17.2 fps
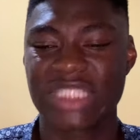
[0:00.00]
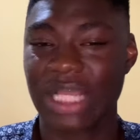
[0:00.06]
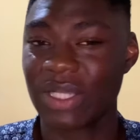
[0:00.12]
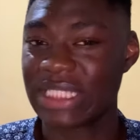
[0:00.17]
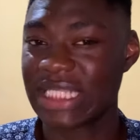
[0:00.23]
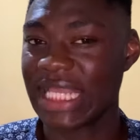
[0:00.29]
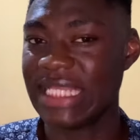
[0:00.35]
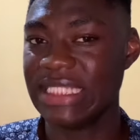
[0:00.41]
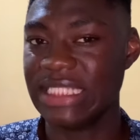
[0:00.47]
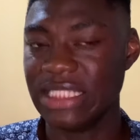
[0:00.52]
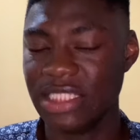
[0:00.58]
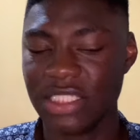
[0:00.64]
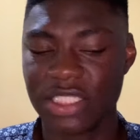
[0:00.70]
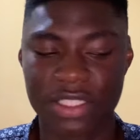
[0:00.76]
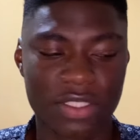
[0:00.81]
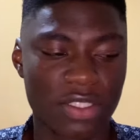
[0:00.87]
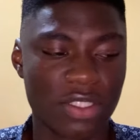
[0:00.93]
That's what I
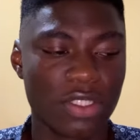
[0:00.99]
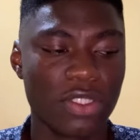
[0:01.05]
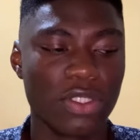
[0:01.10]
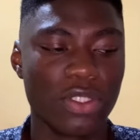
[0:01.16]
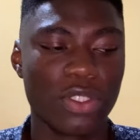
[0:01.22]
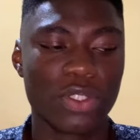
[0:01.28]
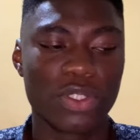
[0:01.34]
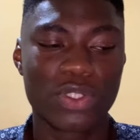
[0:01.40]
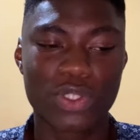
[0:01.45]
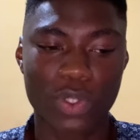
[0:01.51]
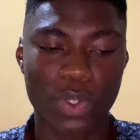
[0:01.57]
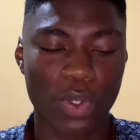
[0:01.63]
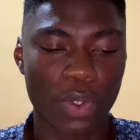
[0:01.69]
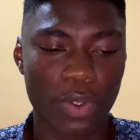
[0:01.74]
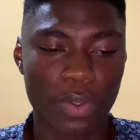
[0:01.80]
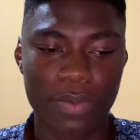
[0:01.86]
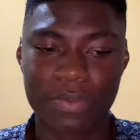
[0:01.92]
did.
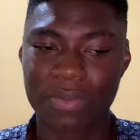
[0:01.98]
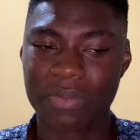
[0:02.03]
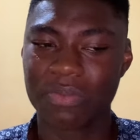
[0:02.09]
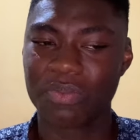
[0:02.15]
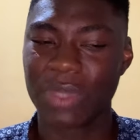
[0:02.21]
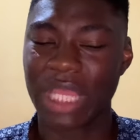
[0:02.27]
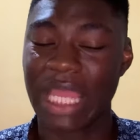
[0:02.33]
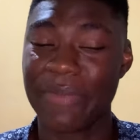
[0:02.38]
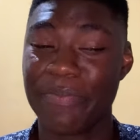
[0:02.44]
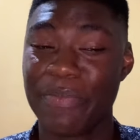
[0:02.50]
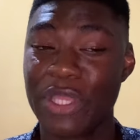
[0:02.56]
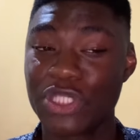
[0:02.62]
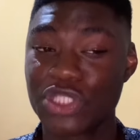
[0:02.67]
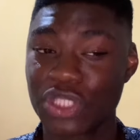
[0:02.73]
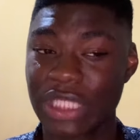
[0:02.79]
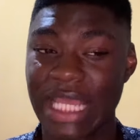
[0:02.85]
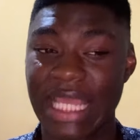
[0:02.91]
So I
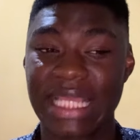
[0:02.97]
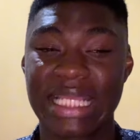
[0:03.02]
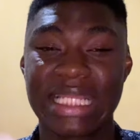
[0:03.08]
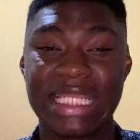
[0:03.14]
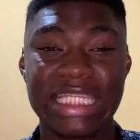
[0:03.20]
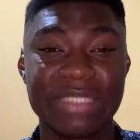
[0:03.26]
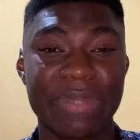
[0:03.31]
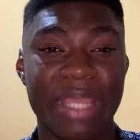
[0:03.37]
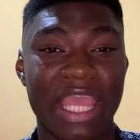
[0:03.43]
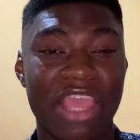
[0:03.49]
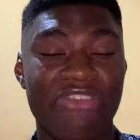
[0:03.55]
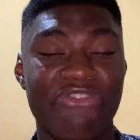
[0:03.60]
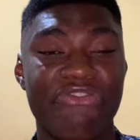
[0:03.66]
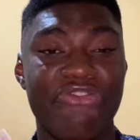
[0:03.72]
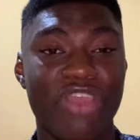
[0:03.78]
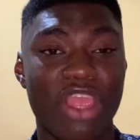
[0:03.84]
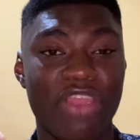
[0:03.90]
made sure that I cleaned my
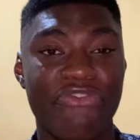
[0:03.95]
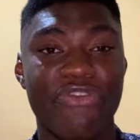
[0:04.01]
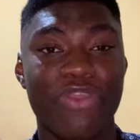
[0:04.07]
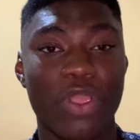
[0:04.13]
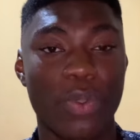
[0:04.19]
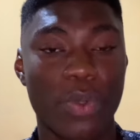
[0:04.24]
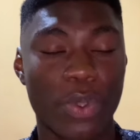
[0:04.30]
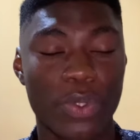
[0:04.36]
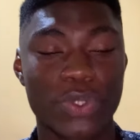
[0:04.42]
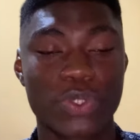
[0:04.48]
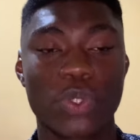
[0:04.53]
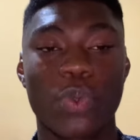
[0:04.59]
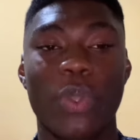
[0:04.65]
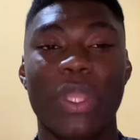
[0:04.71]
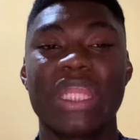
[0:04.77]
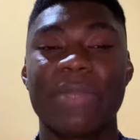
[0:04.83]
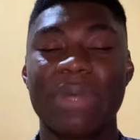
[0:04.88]
hair very, very well.
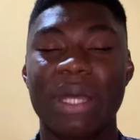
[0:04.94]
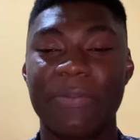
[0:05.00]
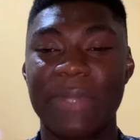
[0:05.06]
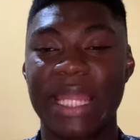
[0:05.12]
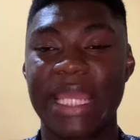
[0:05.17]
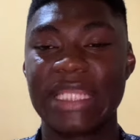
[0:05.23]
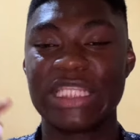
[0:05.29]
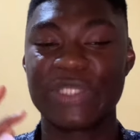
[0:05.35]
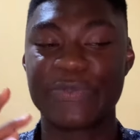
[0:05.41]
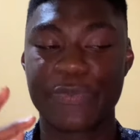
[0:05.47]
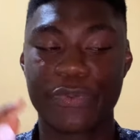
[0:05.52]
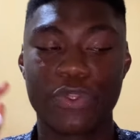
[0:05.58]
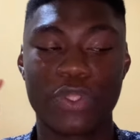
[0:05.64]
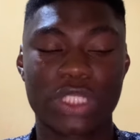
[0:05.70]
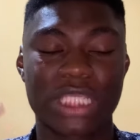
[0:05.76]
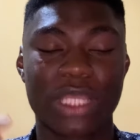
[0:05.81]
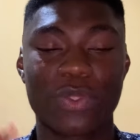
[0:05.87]
So when I'm applying this
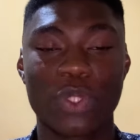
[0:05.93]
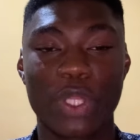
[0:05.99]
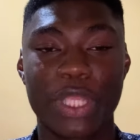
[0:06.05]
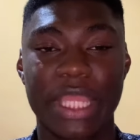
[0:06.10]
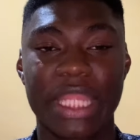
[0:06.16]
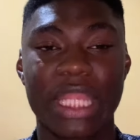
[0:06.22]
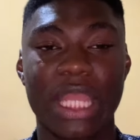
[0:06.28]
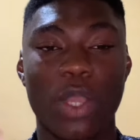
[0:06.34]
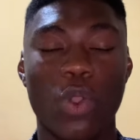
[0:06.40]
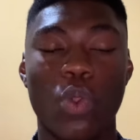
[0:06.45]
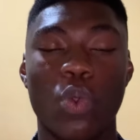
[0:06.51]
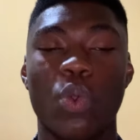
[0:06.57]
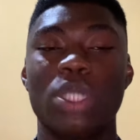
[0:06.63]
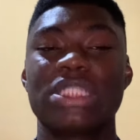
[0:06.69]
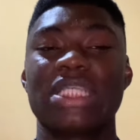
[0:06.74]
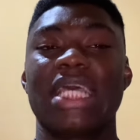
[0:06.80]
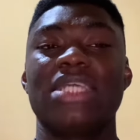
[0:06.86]
product, I'll not hear that, oh,
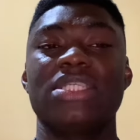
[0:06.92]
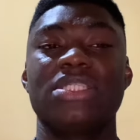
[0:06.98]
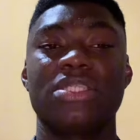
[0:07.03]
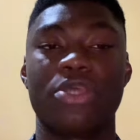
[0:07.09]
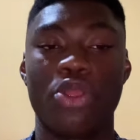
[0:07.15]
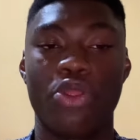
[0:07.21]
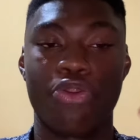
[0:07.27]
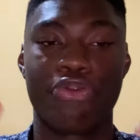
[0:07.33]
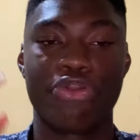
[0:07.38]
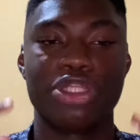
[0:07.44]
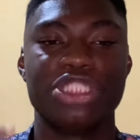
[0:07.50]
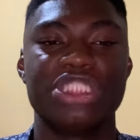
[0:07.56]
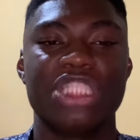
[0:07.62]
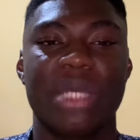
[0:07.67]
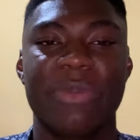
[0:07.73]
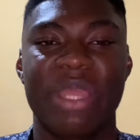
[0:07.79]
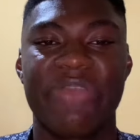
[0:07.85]
water is
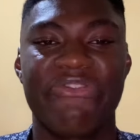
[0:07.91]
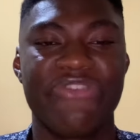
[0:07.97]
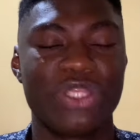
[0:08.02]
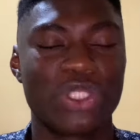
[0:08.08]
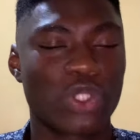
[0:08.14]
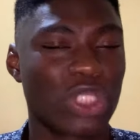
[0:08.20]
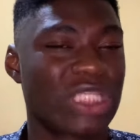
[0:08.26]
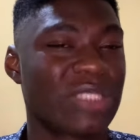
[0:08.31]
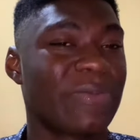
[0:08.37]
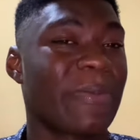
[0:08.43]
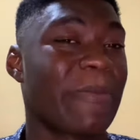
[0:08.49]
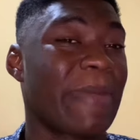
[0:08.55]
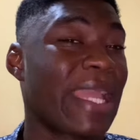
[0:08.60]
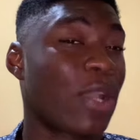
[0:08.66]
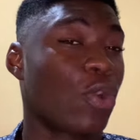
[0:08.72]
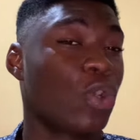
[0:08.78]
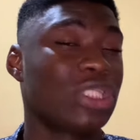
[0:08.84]
running down my face, because it
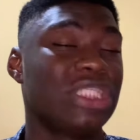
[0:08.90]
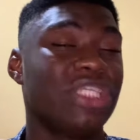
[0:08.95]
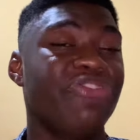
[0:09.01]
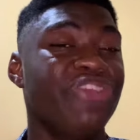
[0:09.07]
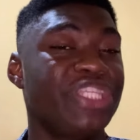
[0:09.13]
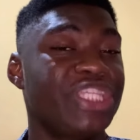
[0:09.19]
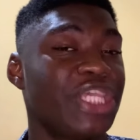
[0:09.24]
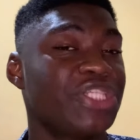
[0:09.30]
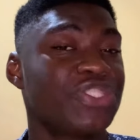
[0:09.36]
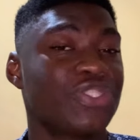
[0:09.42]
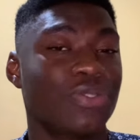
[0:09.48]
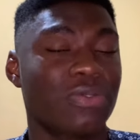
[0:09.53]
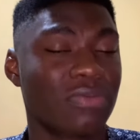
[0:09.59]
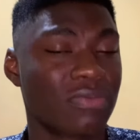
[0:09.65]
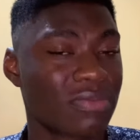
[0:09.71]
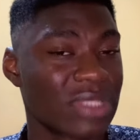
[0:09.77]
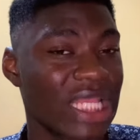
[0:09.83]
might cause
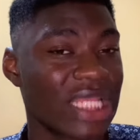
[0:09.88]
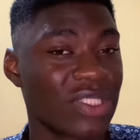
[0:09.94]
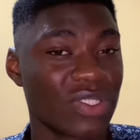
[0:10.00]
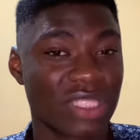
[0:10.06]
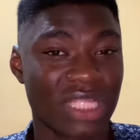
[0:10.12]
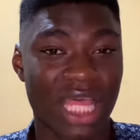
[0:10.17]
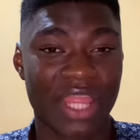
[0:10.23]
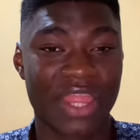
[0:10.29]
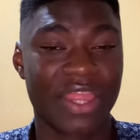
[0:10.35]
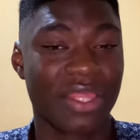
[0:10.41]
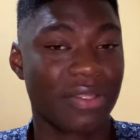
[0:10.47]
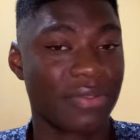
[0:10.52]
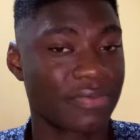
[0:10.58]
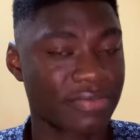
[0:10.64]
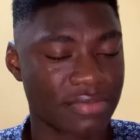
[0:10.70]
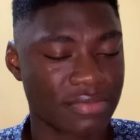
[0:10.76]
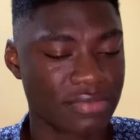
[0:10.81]
irritation. That's another thing.